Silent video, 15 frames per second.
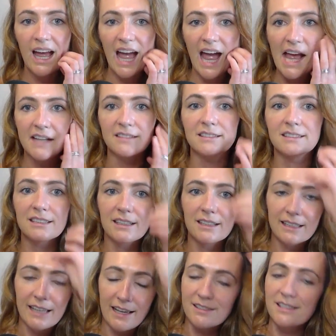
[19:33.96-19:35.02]
and
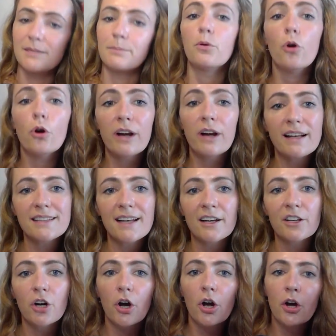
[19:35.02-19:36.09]
get support as I
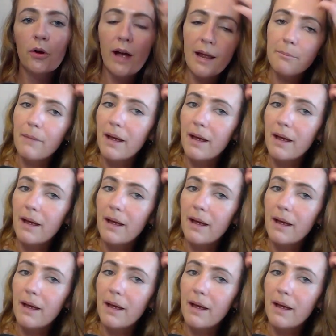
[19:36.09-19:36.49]
go and